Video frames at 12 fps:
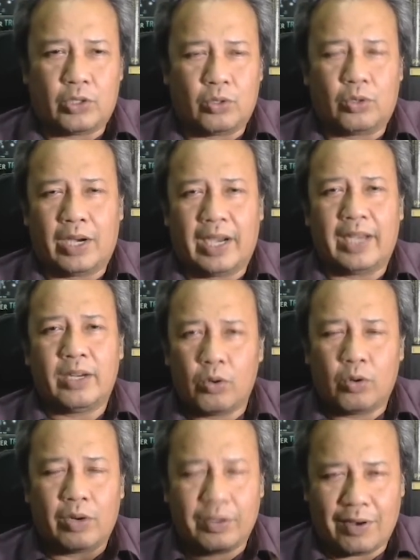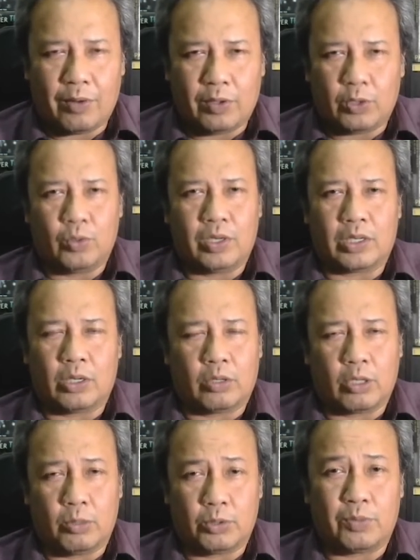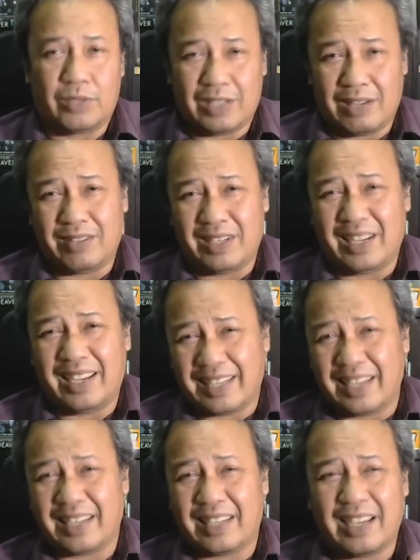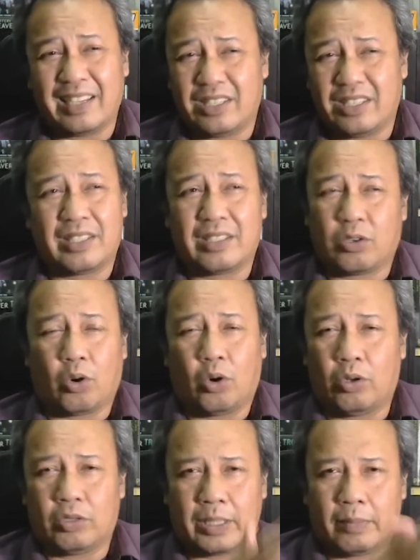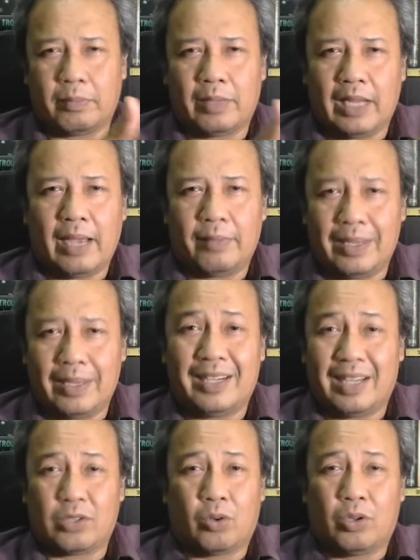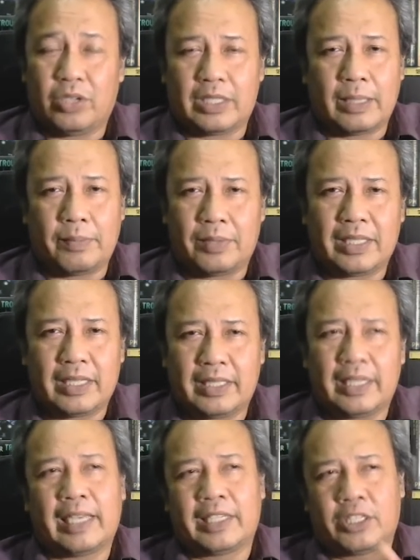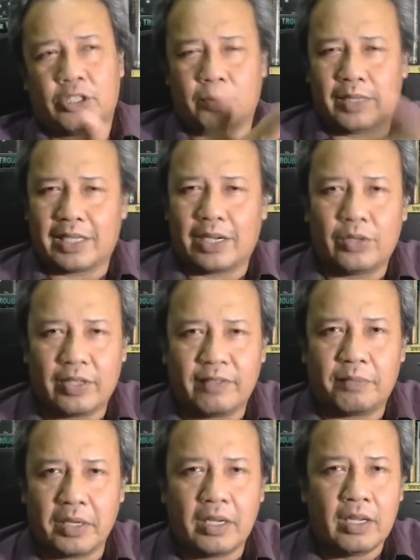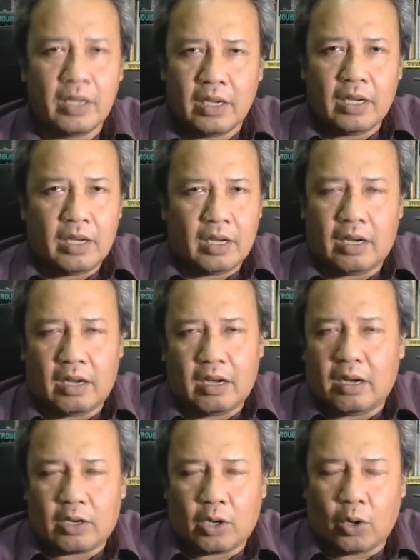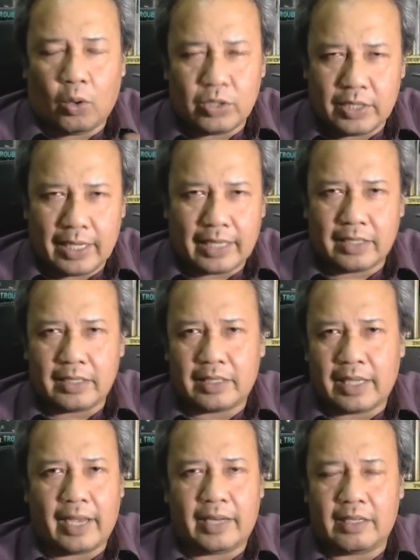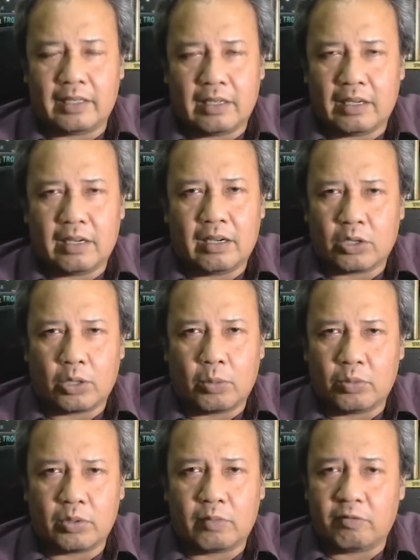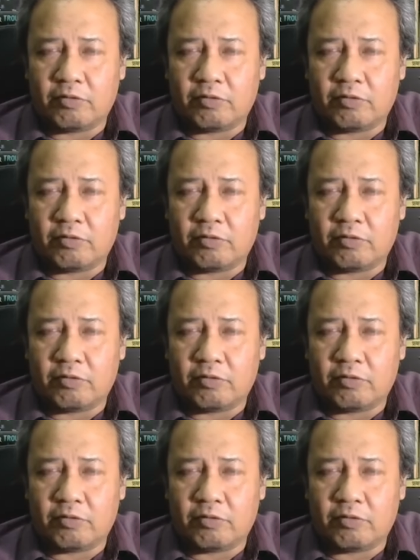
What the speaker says: So I know if I want to work on chromosome 7, I can just call some lab that does all this separation and say, excuse me, can you give me clones that contain chromosome